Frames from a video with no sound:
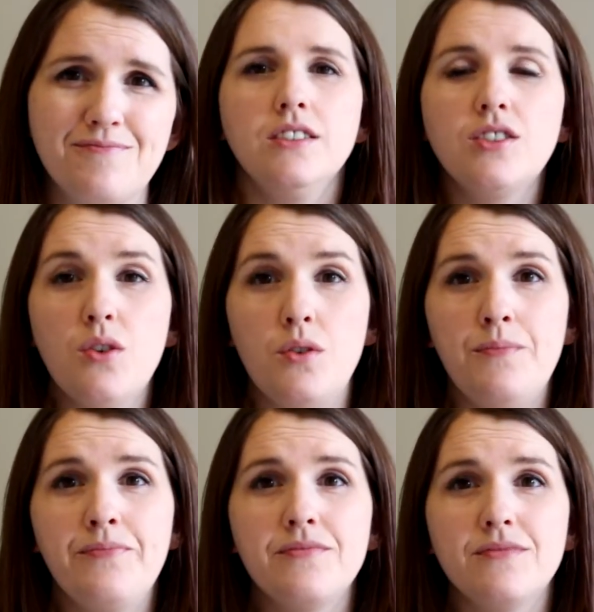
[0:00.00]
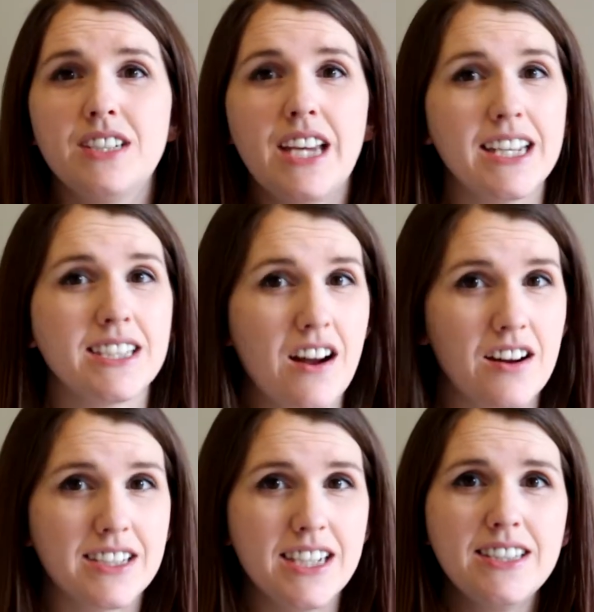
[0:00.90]
So, to get
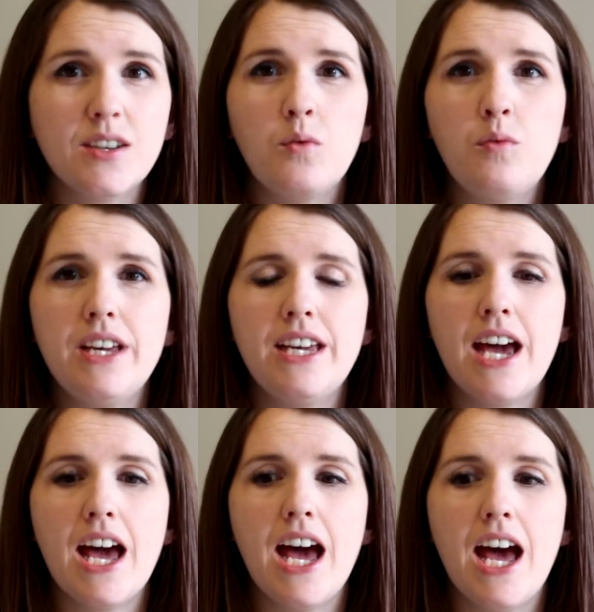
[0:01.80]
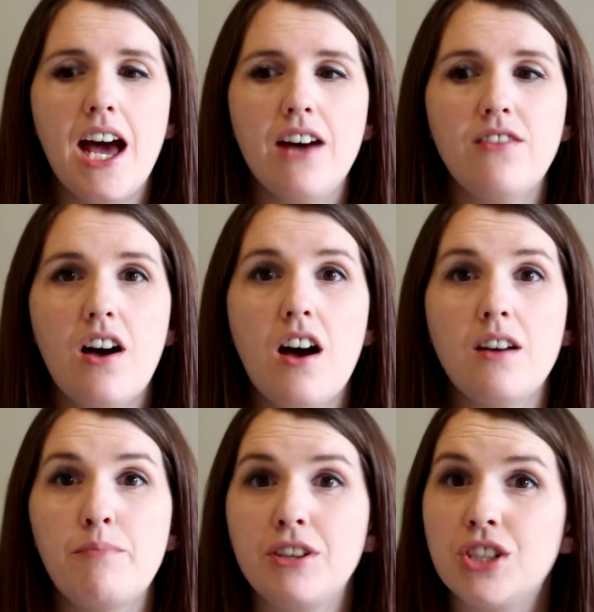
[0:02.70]
started, we have a
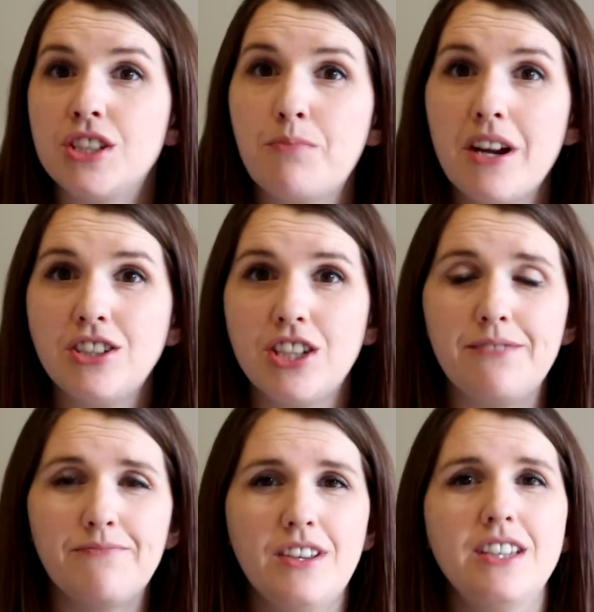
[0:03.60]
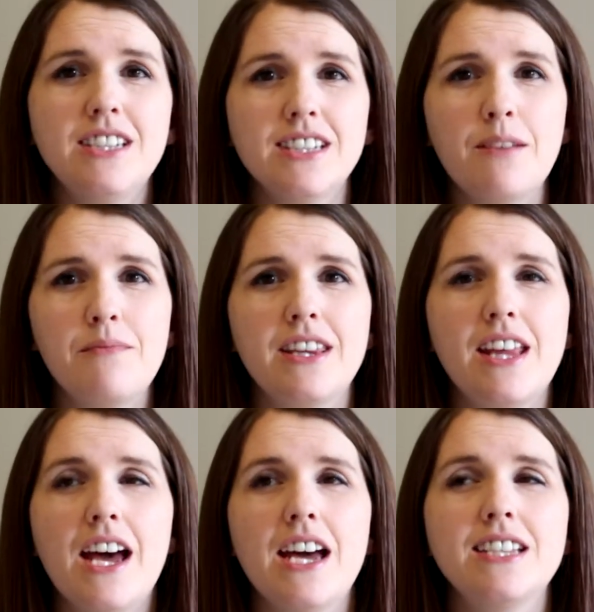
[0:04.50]
budget spreadsheet. Now, this is something
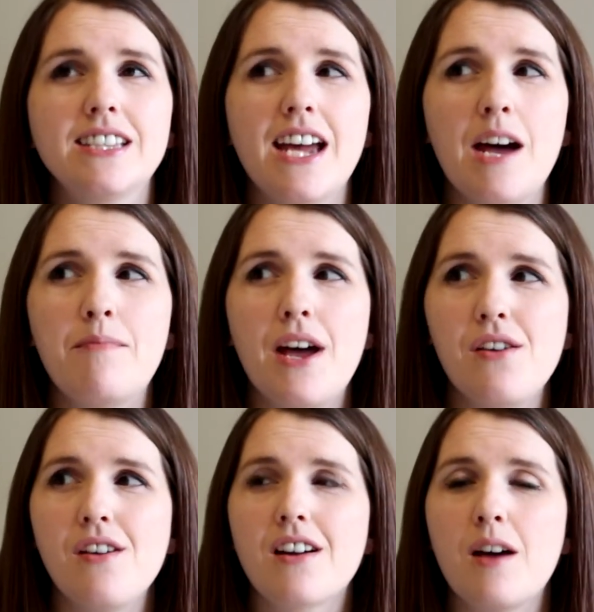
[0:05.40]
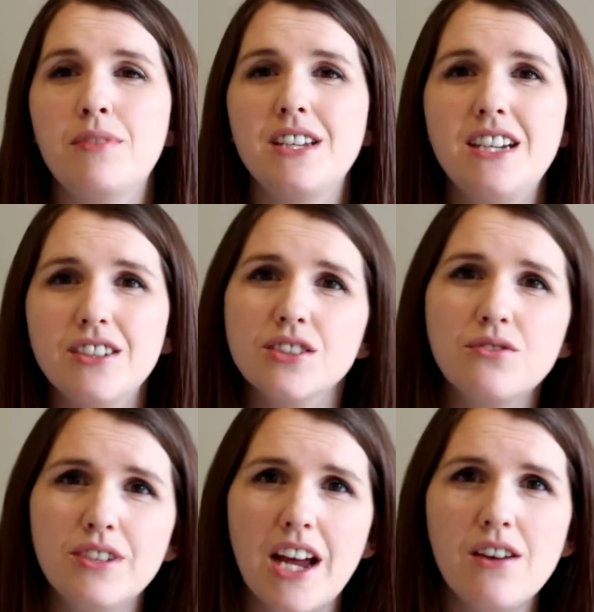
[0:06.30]
that I set about a couple of years
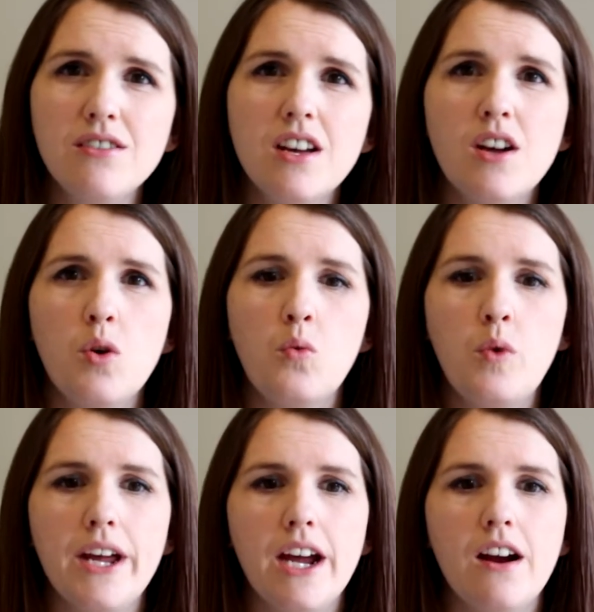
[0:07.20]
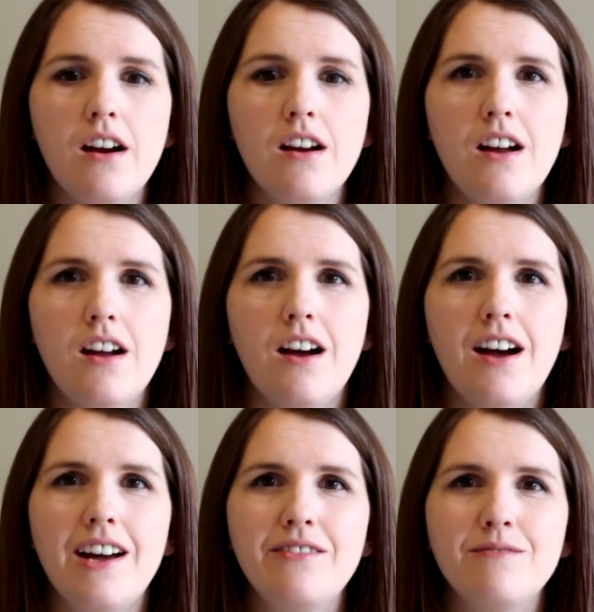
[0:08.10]
ago now, where
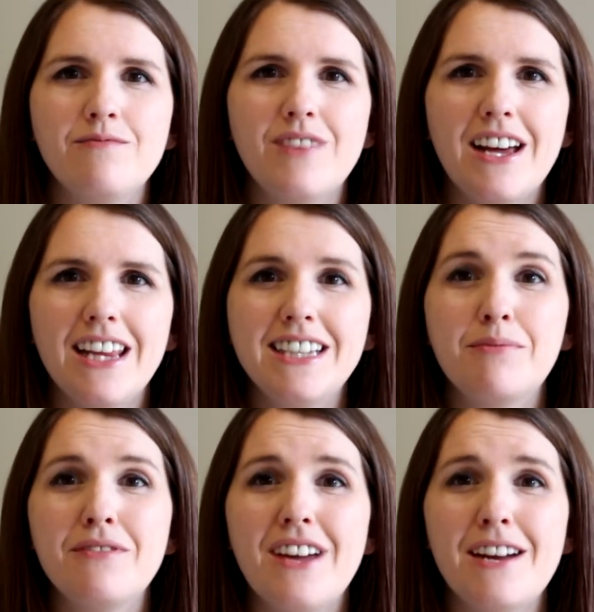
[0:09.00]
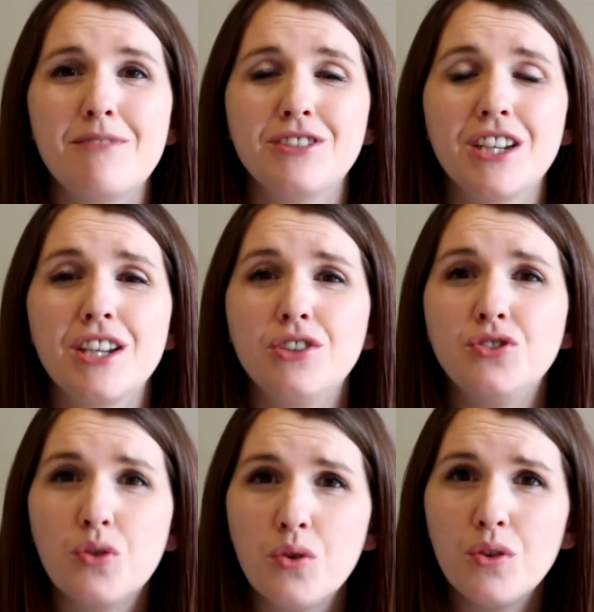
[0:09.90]
I like to be very much in
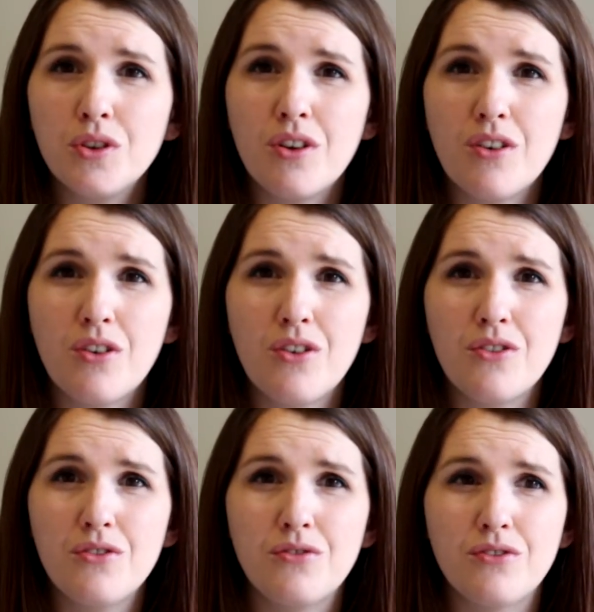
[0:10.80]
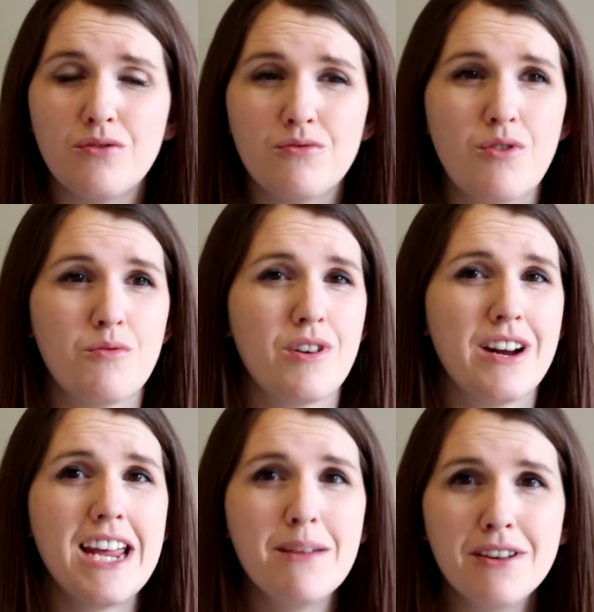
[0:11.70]
control of what we're
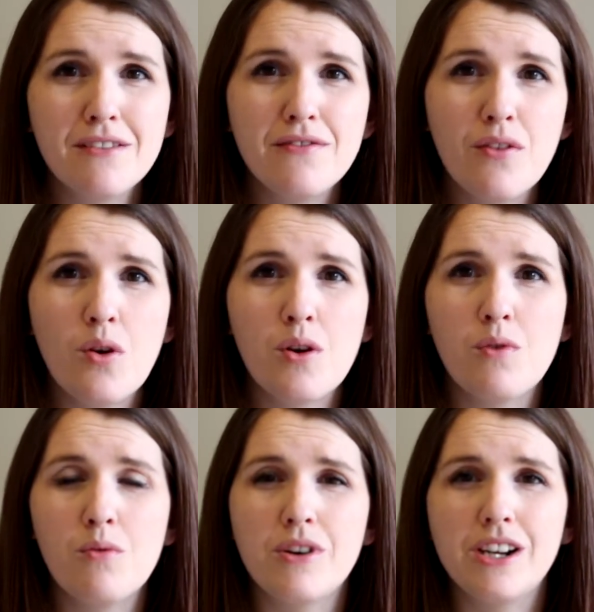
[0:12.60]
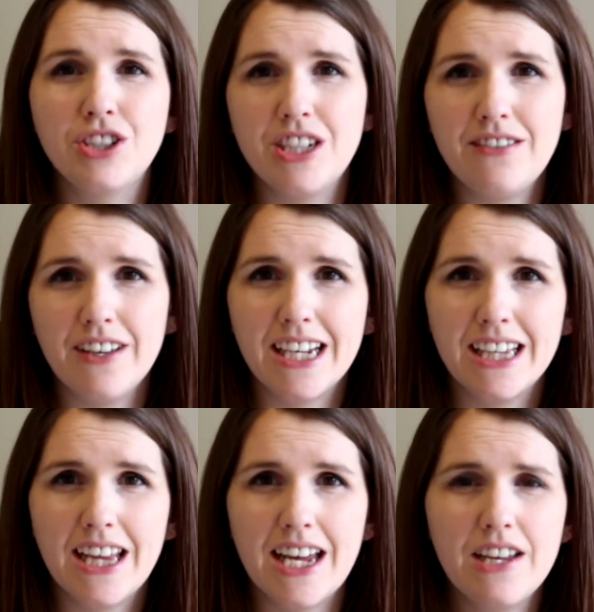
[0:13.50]
aiming for, what we're achieving
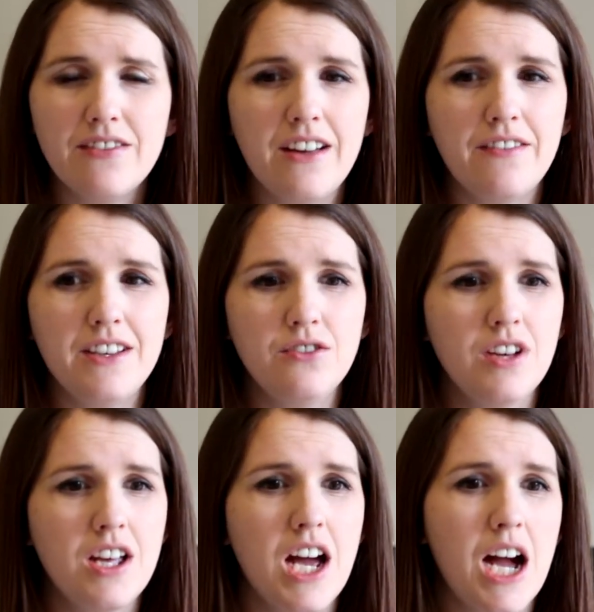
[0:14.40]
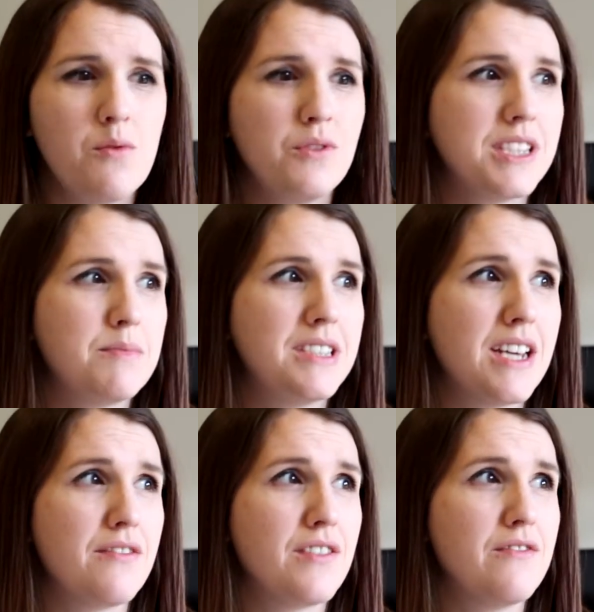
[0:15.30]
in life. I feel I want to be
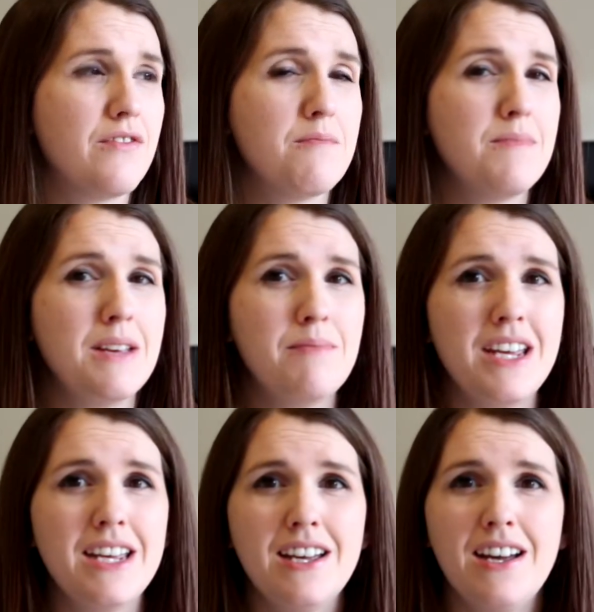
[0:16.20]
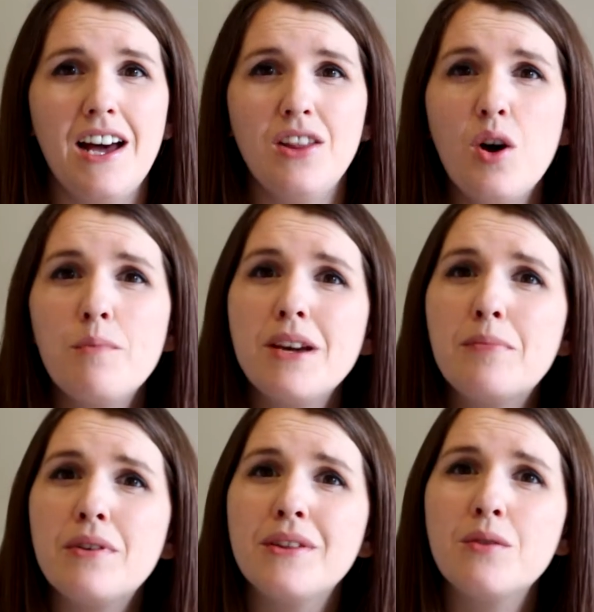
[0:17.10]
different from maybe a lot of
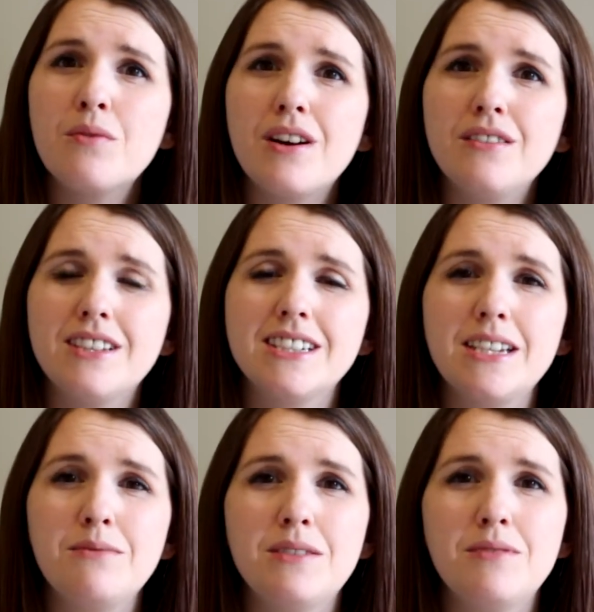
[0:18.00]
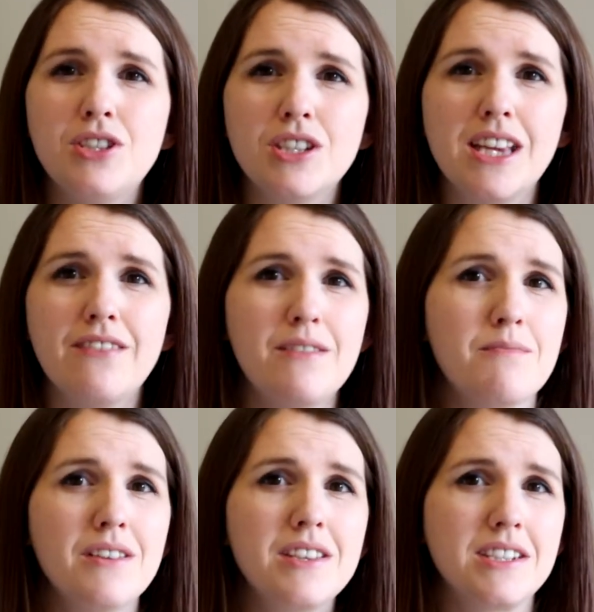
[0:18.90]
people in the world that seem to be just living
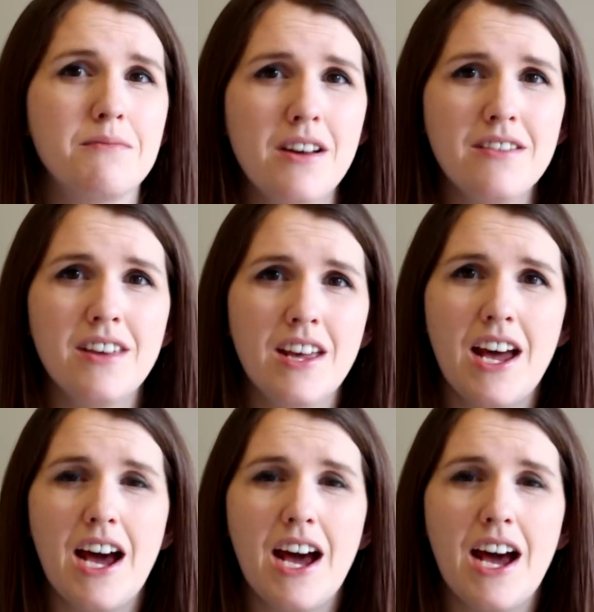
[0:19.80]
month to month.